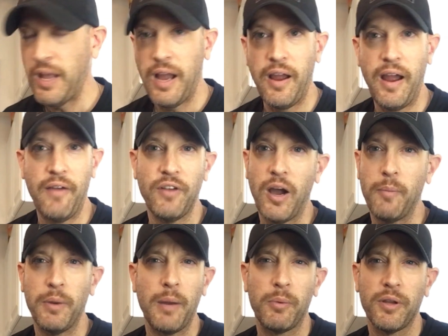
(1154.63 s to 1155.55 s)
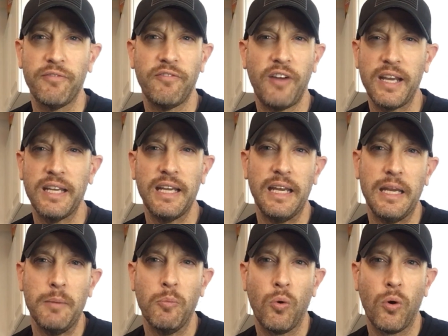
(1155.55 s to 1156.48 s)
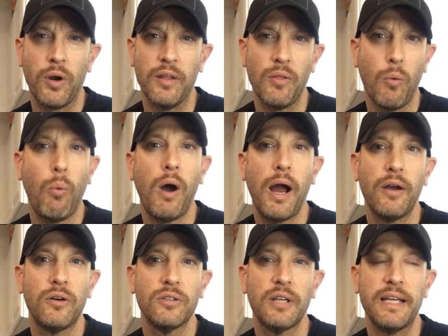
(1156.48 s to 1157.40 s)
I have not been able to find it anymore in the wild.